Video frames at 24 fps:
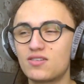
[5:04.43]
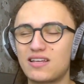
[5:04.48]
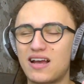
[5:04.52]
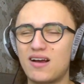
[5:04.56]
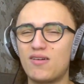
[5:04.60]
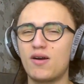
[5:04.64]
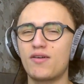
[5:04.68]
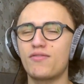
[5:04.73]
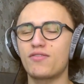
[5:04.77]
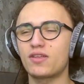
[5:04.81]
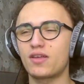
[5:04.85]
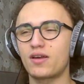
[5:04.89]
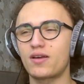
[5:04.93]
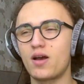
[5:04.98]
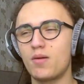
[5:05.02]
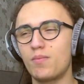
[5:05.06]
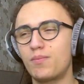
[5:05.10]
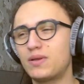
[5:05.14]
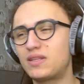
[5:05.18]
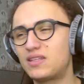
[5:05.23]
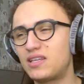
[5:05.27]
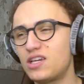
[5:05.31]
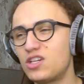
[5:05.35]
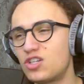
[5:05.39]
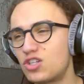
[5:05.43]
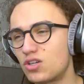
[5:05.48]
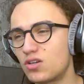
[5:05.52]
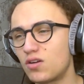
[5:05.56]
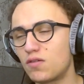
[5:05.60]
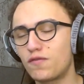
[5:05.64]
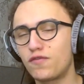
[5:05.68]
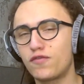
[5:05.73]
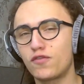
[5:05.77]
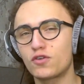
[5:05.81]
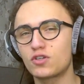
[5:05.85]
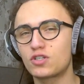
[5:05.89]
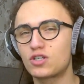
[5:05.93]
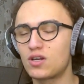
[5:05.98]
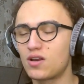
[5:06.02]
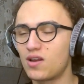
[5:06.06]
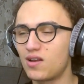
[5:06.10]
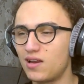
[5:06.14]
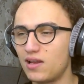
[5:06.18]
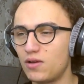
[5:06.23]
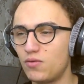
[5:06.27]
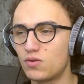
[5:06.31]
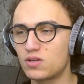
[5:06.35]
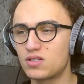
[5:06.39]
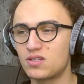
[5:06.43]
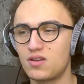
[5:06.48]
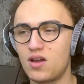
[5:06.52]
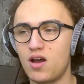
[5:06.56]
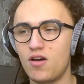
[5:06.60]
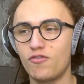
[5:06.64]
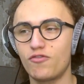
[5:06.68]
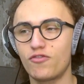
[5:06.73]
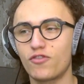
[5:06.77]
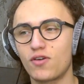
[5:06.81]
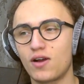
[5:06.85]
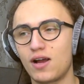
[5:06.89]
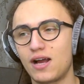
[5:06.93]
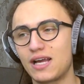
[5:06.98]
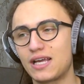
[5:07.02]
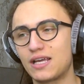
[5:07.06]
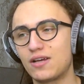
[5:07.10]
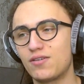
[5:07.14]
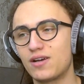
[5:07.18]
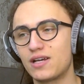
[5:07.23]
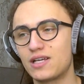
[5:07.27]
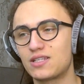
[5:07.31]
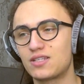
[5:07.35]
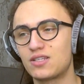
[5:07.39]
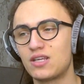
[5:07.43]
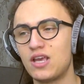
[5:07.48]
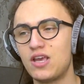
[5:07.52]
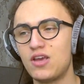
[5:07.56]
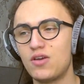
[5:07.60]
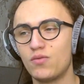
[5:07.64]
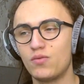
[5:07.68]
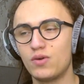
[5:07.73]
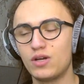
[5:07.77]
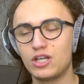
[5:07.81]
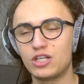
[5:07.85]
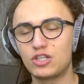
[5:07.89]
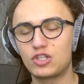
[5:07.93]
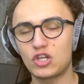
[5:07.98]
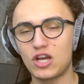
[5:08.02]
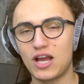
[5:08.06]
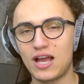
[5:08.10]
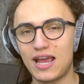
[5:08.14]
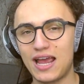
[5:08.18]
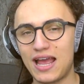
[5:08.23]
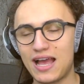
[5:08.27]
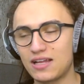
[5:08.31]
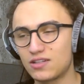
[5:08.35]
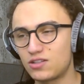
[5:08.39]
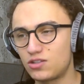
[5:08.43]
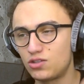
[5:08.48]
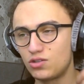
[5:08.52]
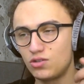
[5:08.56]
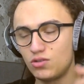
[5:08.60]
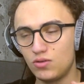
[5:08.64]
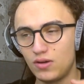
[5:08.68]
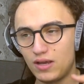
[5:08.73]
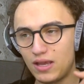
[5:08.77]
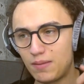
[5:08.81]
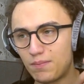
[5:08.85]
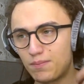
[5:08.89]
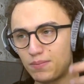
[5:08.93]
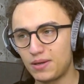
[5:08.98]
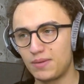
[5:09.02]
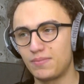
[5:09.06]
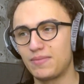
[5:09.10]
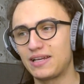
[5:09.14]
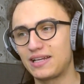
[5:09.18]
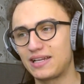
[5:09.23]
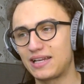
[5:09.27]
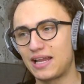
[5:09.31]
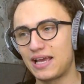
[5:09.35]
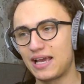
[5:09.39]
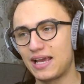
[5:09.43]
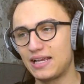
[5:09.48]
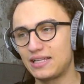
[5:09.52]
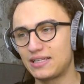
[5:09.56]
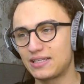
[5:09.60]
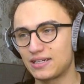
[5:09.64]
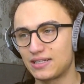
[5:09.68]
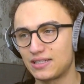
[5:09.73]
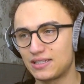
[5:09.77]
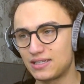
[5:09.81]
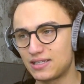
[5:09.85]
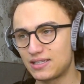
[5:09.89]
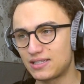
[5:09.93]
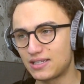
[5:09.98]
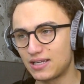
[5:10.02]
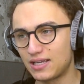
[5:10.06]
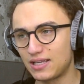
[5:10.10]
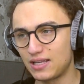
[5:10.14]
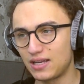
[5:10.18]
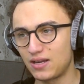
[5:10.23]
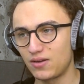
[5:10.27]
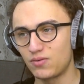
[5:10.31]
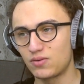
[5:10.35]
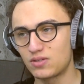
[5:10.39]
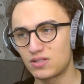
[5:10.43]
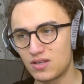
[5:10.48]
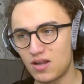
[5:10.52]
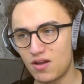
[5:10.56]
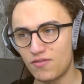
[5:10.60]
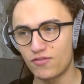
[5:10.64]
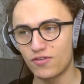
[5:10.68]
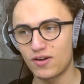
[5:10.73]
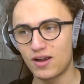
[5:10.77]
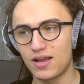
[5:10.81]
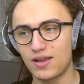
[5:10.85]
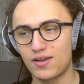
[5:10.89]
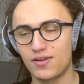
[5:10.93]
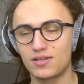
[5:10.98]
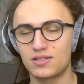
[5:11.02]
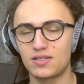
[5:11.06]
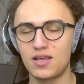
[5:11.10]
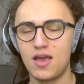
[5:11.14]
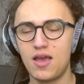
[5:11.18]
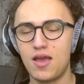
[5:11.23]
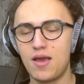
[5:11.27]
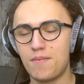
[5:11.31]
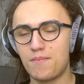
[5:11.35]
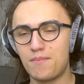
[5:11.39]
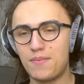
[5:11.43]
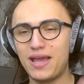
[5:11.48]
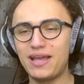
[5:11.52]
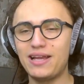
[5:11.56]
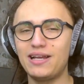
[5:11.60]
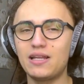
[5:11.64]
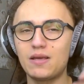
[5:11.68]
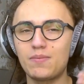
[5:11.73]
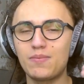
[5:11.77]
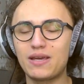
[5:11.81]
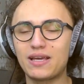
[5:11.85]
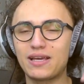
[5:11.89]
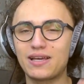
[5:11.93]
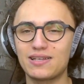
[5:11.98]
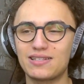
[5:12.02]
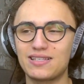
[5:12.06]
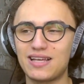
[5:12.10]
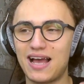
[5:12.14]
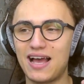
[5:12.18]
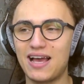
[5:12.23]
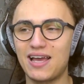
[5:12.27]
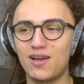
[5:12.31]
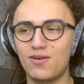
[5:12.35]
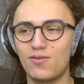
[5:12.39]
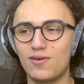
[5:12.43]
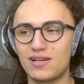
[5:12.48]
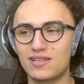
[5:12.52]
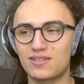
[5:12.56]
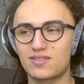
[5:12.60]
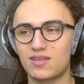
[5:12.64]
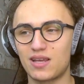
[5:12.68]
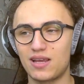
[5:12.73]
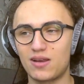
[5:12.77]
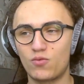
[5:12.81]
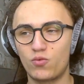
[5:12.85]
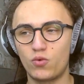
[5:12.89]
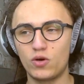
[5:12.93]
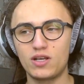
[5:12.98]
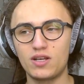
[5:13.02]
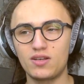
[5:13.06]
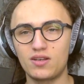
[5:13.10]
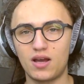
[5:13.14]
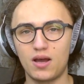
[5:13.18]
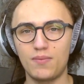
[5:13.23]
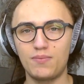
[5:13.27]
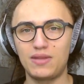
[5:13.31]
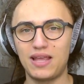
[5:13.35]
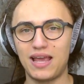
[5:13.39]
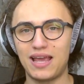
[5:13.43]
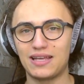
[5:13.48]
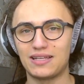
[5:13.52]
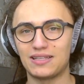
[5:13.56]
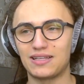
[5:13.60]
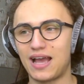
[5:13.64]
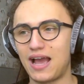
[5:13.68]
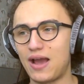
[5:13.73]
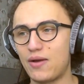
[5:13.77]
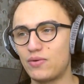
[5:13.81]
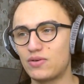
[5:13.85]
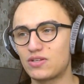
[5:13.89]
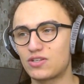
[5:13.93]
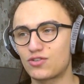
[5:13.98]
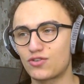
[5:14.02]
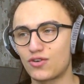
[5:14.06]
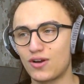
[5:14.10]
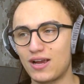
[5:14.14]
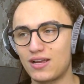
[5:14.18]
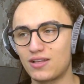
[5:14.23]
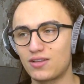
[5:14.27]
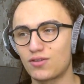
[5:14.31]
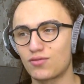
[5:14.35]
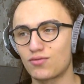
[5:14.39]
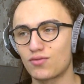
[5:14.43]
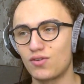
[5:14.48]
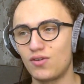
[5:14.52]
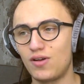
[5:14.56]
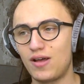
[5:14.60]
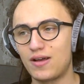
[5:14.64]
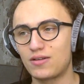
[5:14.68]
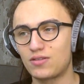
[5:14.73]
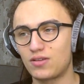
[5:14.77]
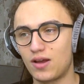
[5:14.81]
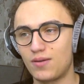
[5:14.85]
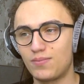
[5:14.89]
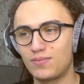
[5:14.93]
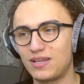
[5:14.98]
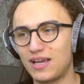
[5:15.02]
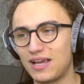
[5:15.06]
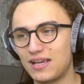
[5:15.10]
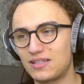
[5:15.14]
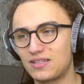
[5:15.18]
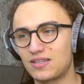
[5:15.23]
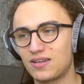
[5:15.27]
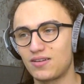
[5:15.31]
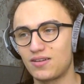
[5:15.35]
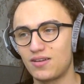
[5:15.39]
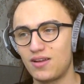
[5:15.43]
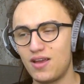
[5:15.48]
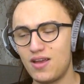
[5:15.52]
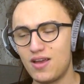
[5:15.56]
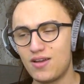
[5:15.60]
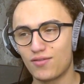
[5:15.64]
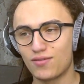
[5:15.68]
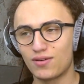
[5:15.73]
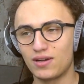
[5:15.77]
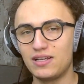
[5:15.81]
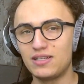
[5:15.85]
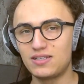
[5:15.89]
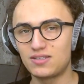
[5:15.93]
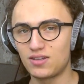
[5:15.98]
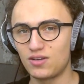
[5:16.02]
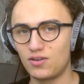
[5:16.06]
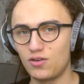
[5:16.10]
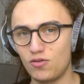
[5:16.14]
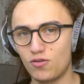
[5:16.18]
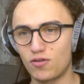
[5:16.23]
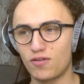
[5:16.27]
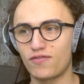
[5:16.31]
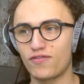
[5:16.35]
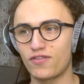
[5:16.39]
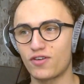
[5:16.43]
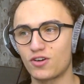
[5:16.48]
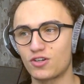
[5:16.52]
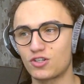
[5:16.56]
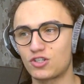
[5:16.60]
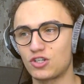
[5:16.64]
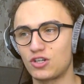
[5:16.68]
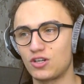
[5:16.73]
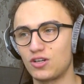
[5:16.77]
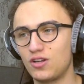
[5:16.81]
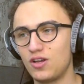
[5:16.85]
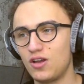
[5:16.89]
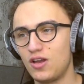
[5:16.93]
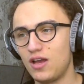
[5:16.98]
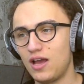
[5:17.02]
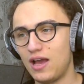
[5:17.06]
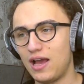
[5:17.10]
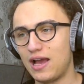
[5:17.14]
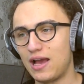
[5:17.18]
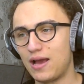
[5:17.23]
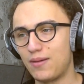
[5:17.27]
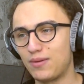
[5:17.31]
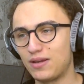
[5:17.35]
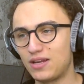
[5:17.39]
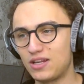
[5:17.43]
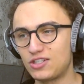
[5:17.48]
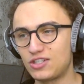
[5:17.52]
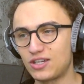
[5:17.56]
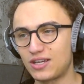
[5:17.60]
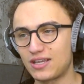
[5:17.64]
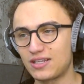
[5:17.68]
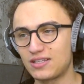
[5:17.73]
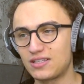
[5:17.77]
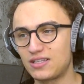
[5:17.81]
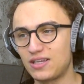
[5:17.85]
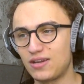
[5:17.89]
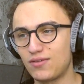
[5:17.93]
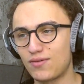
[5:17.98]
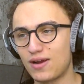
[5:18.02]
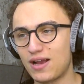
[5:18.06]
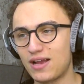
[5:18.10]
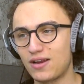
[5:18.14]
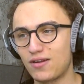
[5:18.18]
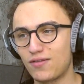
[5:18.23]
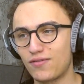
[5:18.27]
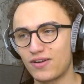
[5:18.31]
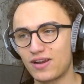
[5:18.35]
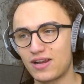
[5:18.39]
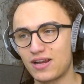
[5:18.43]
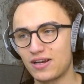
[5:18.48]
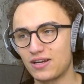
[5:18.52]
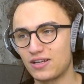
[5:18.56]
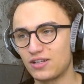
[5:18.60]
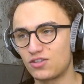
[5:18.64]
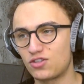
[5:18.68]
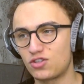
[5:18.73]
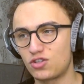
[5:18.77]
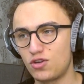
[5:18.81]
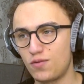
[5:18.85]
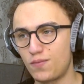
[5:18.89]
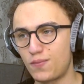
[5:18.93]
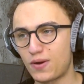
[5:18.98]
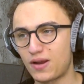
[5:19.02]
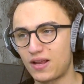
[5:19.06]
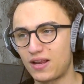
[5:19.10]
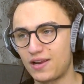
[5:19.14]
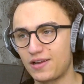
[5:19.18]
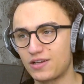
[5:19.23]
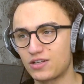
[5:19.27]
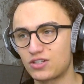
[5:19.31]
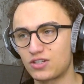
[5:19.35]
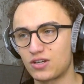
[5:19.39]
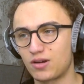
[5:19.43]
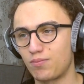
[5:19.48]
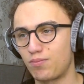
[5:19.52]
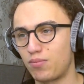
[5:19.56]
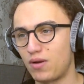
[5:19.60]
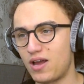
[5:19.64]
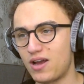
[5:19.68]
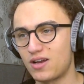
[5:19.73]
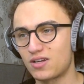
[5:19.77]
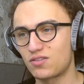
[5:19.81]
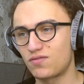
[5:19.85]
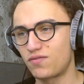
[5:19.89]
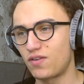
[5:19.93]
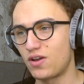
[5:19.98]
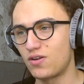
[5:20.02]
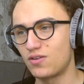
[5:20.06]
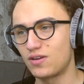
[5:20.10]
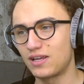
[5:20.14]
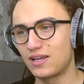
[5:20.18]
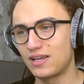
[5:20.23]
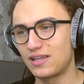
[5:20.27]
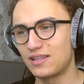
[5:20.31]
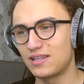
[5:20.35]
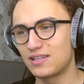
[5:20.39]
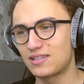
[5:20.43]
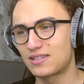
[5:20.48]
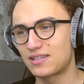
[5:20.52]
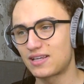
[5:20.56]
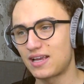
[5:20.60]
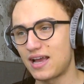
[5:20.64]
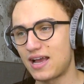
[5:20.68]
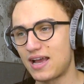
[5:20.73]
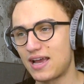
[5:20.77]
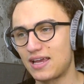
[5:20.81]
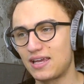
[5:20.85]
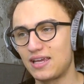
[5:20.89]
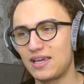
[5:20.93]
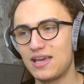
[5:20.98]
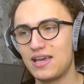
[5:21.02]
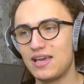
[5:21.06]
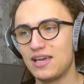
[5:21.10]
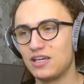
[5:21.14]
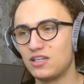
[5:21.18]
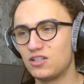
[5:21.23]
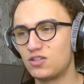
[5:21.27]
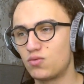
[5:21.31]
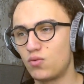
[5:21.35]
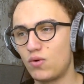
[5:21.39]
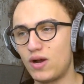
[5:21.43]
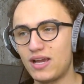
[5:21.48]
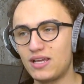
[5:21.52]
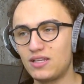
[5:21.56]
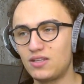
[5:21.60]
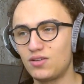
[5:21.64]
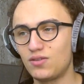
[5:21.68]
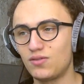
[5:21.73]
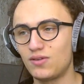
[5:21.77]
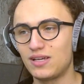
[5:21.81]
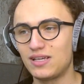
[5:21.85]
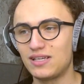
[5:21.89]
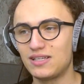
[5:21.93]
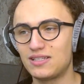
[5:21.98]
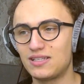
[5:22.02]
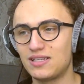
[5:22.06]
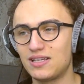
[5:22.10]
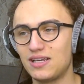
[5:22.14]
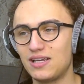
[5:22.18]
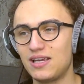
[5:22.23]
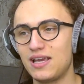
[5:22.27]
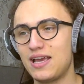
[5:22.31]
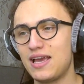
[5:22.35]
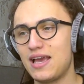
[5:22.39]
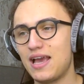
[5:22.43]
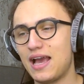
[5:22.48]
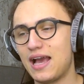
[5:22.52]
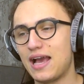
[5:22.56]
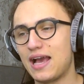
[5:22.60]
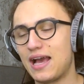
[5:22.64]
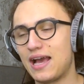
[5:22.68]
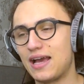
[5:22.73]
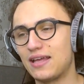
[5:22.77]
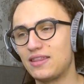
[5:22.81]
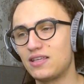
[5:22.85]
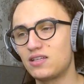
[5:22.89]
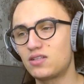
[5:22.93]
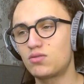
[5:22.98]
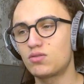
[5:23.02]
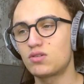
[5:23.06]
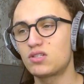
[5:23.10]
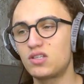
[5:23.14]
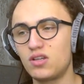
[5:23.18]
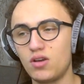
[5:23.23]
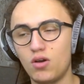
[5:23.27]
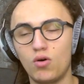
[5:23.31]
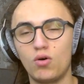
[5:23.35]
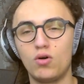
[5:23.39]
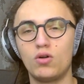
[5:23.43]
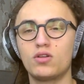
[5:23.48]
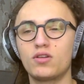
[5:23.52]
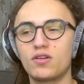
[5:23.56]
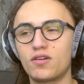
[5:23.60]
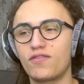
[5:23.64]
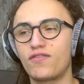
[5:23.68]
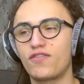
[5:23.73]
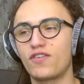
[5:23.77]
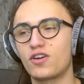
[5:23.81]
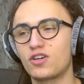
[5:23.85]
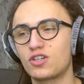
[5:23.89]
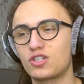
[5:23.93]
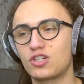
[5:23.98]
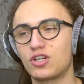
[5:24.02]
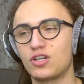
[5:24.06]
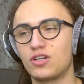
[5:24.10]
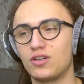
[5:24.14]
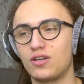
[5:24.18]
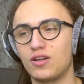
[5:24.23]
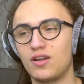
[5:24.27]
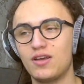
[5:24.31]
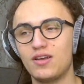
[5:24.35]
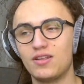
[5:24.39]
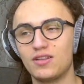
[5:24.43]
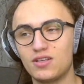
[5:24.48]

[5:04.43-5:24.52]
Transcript: However, the competition, unfortunately, was not for iOS, which I had to implement later and say that it was not for iOS, mainly because iOS, it wouldn't update. I was trying to roll out updates and release the newer version. But as you can see right over here, it's super glitched. There are blocks floating in the sky. It's way too easy. This was the older version.